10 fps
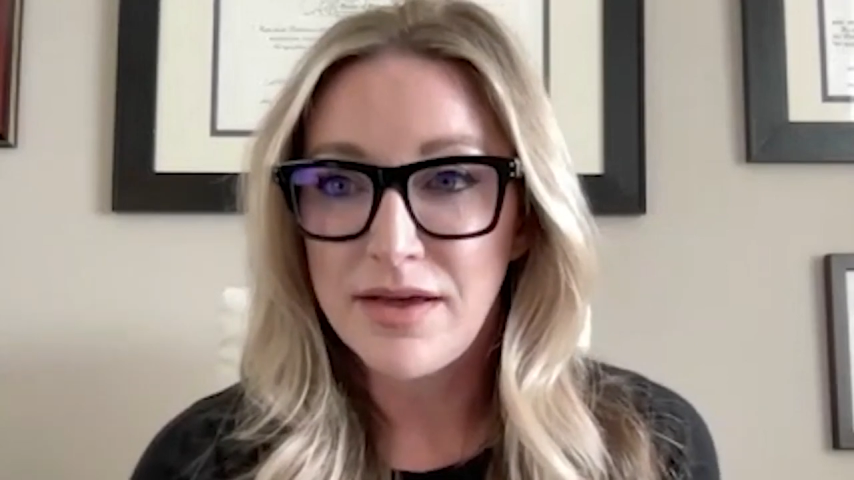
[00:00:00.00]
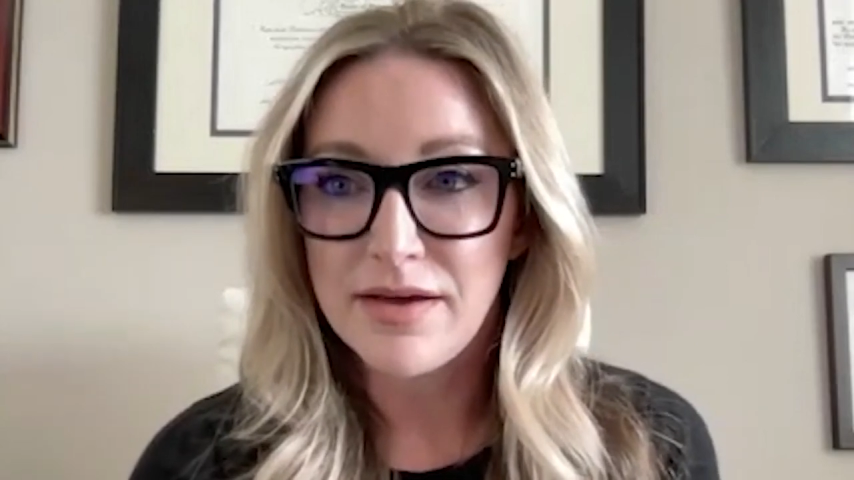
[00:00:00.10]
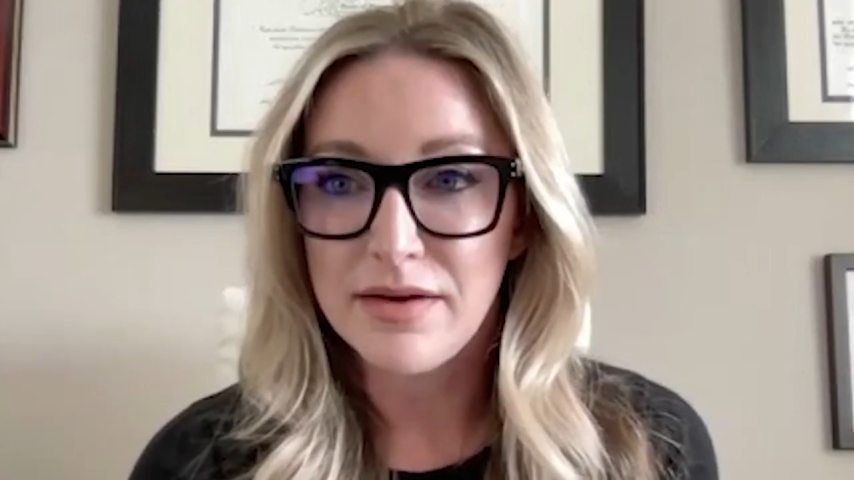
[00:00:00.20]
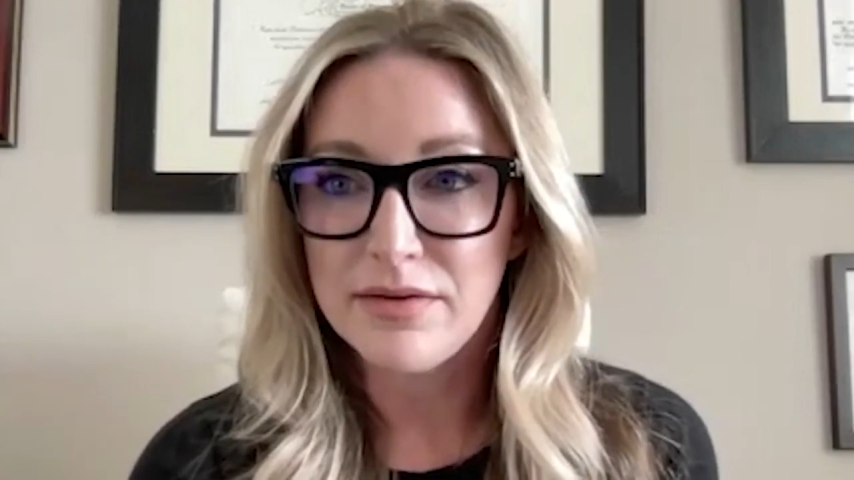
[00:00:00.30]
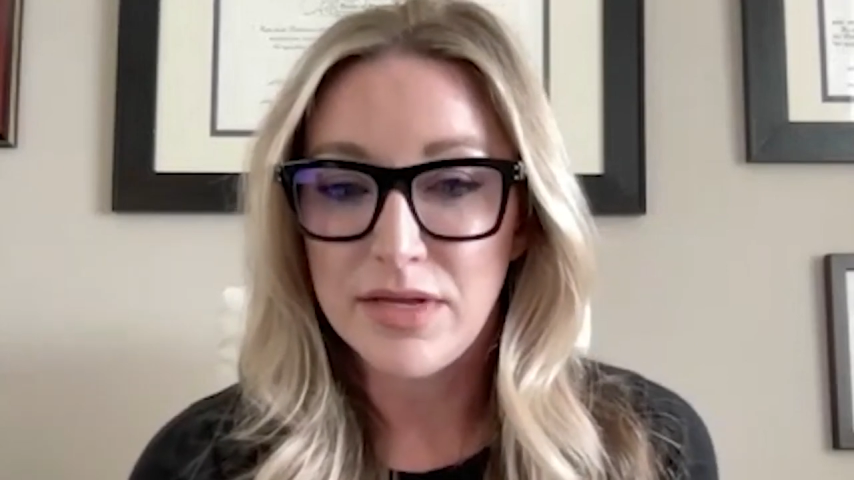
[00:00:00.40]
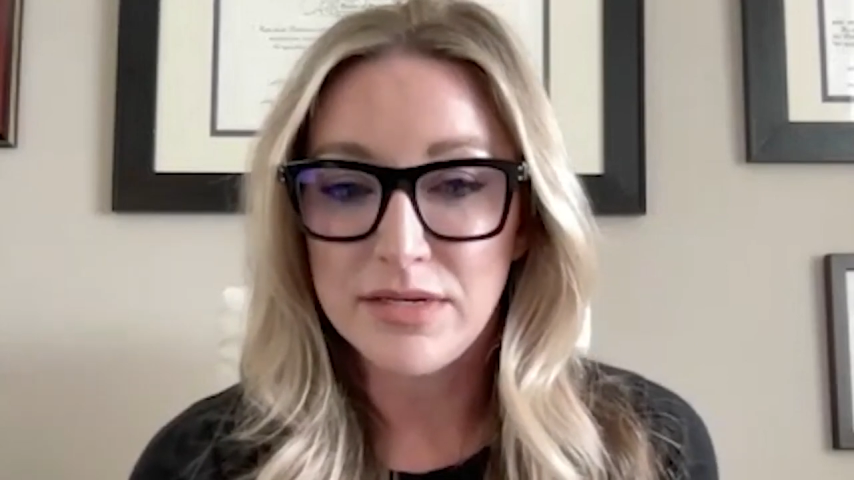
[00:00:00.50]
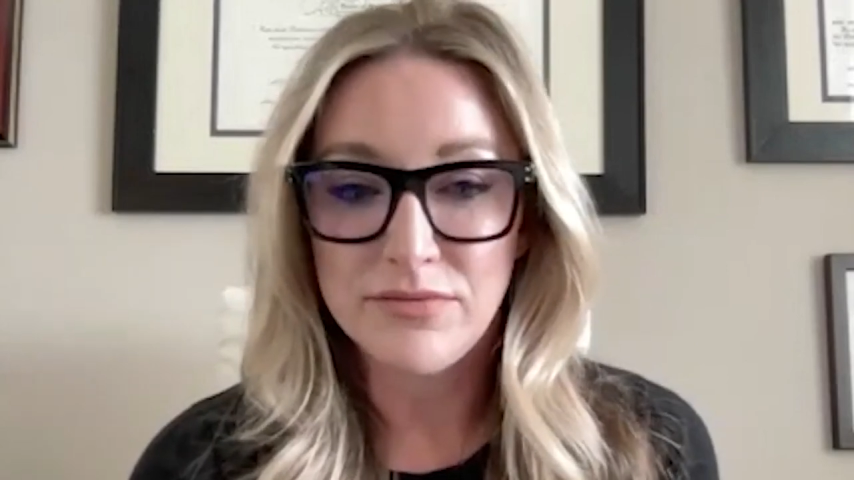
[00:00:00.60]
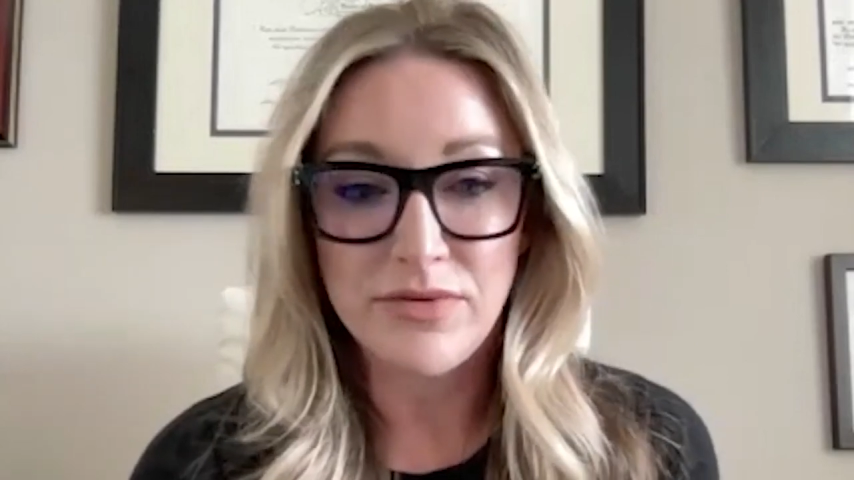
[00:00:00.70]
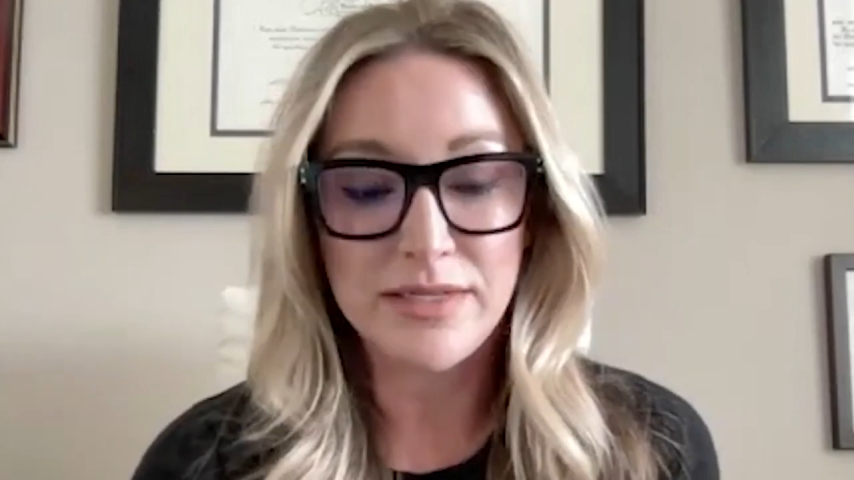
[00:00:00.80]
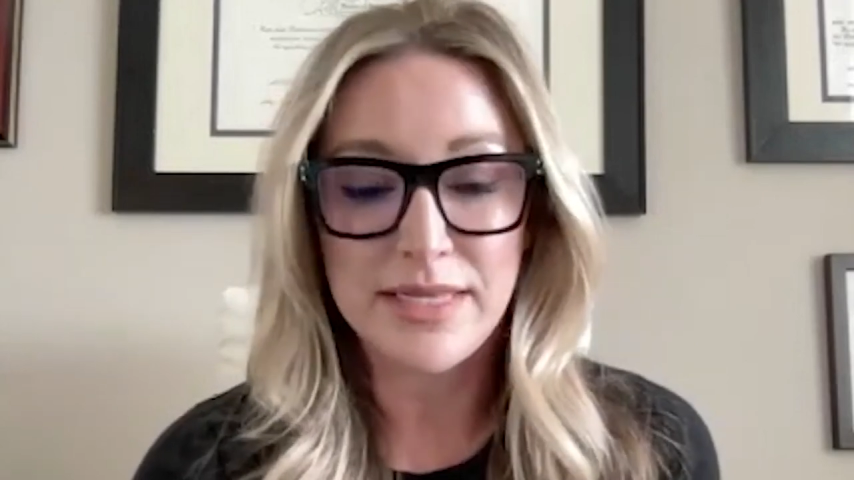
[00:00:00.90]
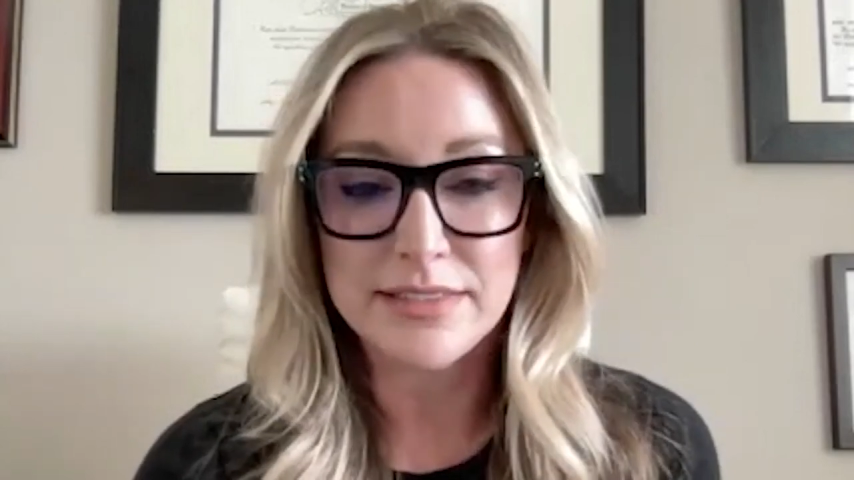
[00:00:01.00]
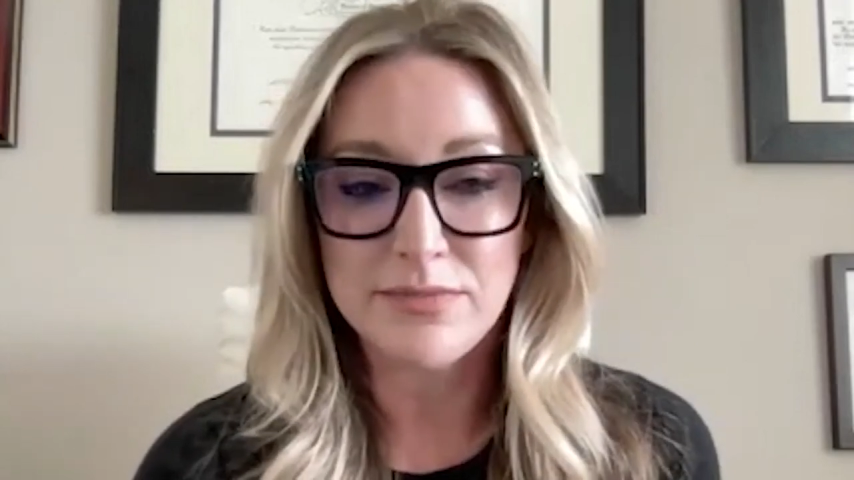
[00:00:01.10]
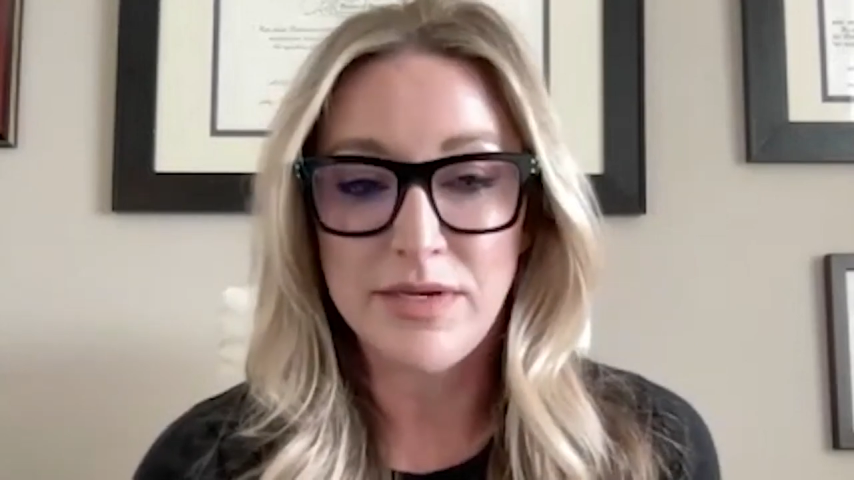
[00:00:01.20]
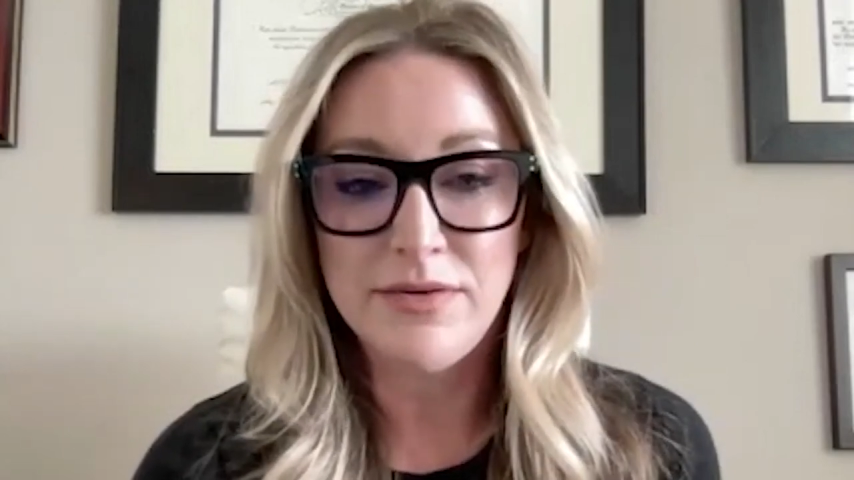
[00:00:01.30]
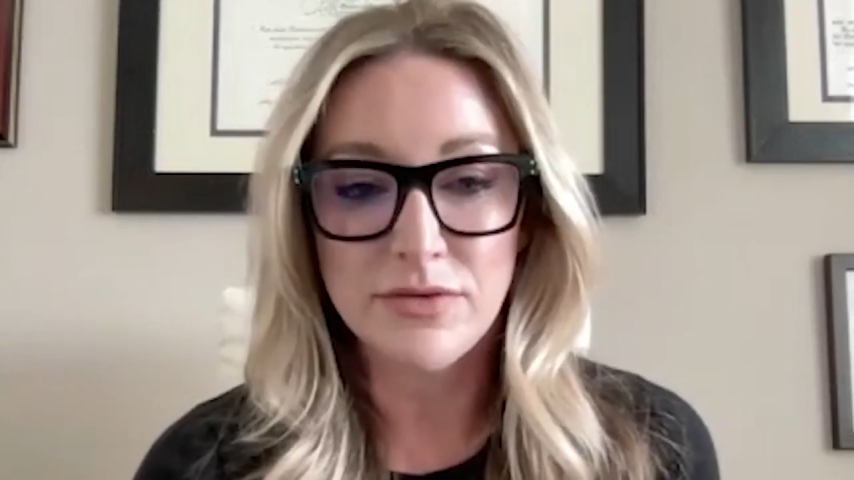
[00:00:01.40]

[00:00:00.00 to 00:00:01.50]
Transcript: in the very last minute